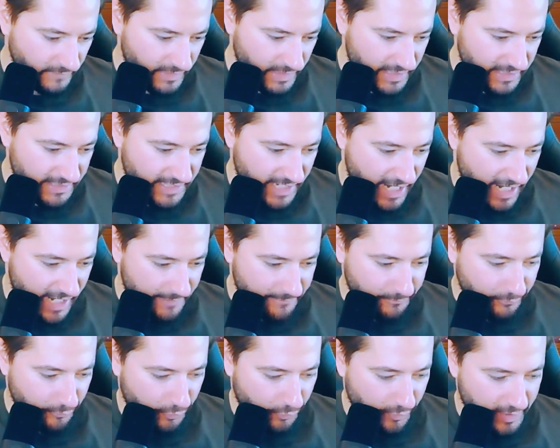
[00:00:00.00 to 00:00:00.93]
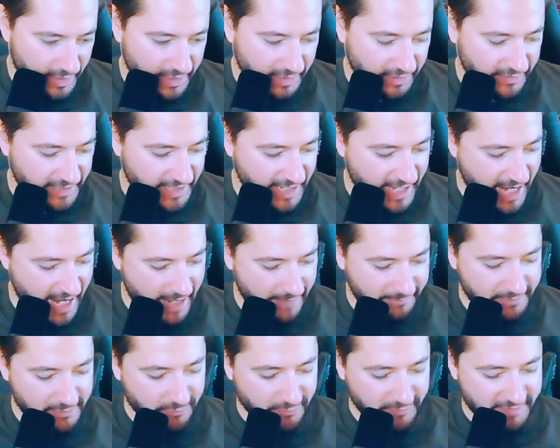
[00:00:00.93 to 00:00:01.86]
Yeah, I'm really
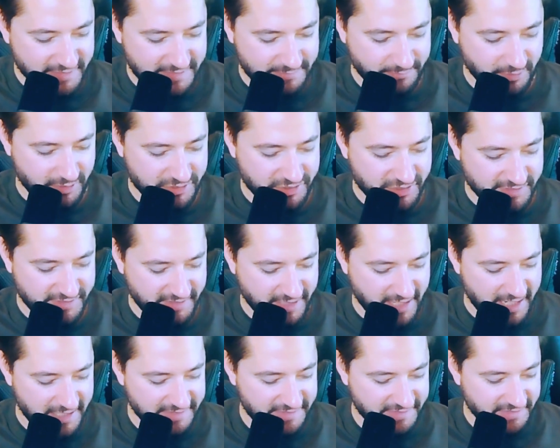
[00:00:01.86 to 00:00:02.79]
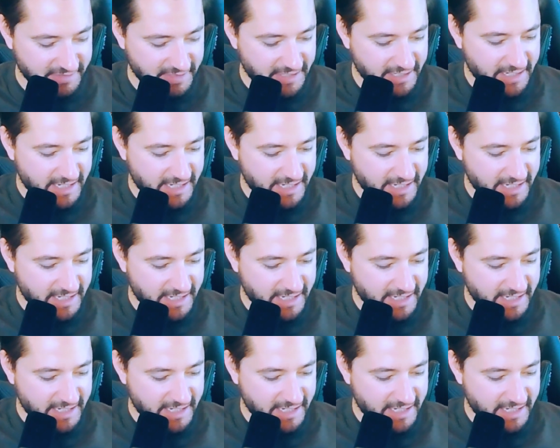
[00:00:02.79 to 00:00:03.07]
happy with this purchase, guys.